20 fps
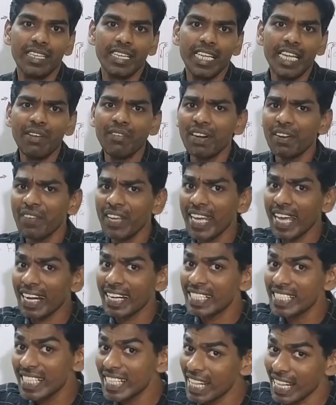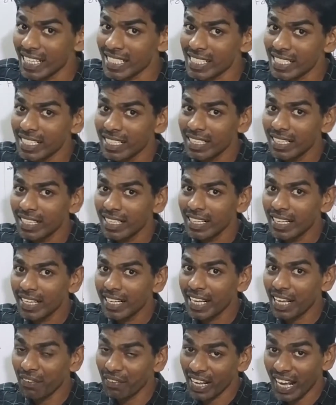Even we can see this.
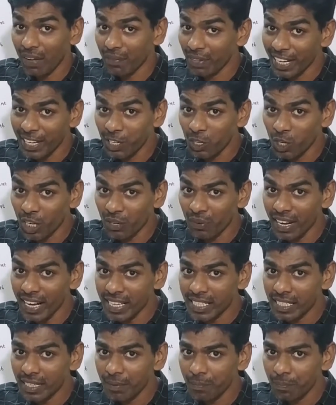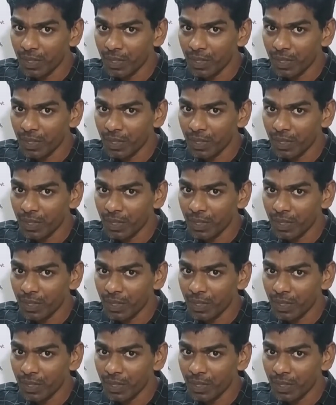Here we have the indoor unit.